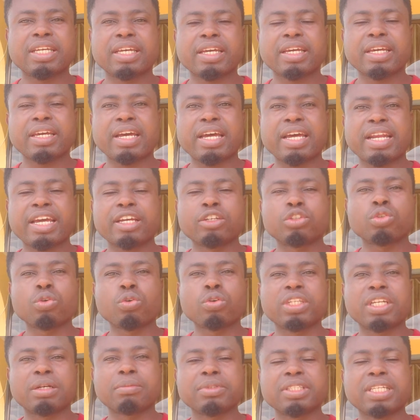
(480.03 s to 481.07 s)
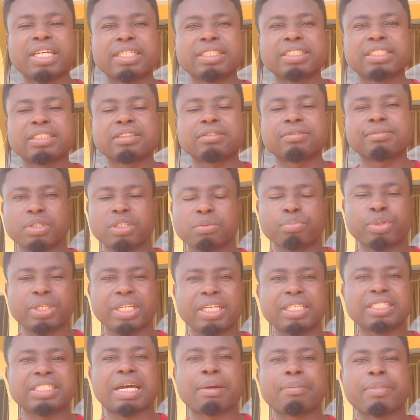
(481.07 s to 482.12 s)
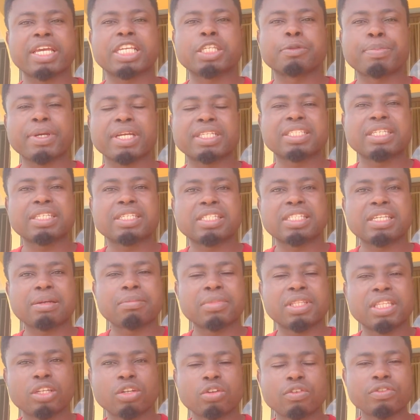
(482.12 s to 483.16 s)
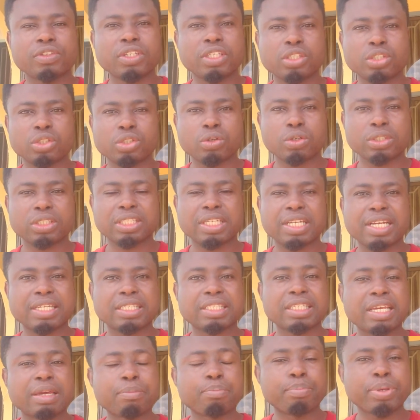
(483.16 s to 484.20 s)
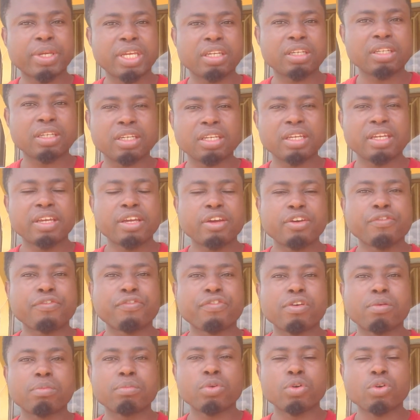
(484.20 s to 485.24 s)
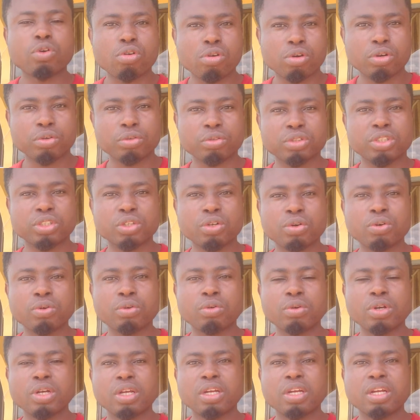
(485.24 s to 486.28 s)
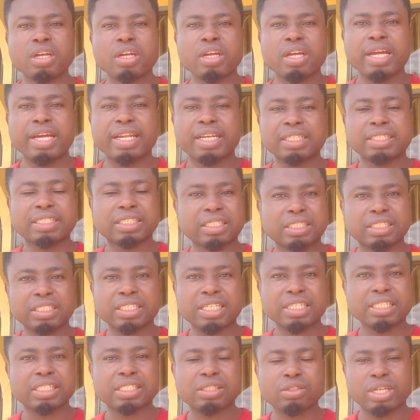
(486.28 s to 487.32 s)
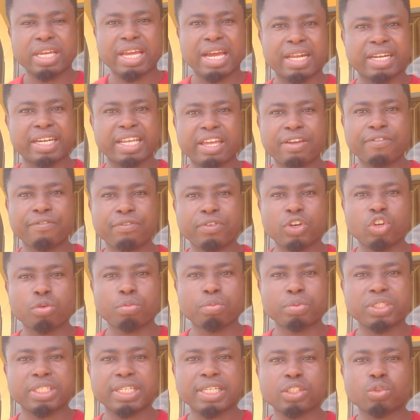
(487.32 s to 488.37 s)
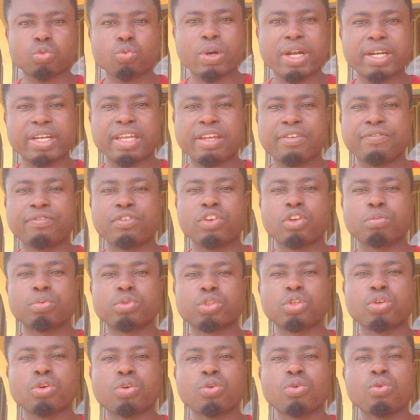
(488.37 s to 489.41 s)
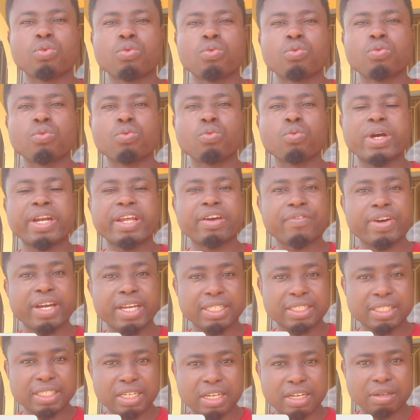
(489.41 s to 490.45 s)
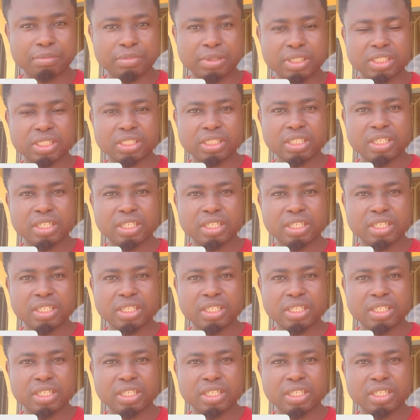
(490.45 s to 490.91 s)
there and I told them that, please, I'm expecting something of this sort. That's a pin from Google. So, and it's just an envelope, just one envelope. So whenever it comes,